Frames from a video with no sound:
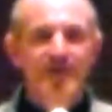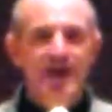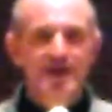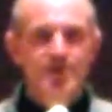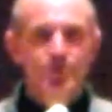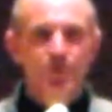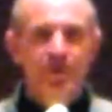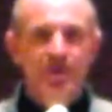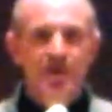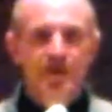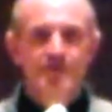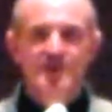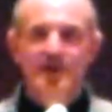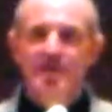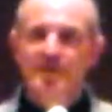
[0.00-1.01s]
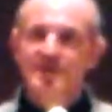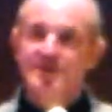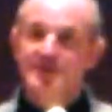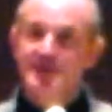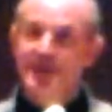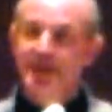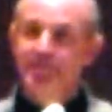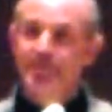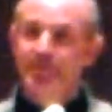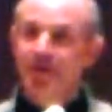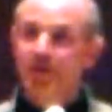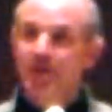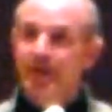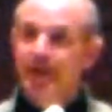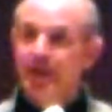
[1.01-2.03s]
Nazareth comes on the scene,
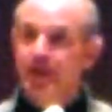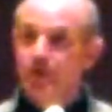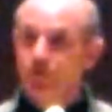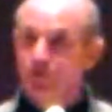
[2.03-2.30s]
very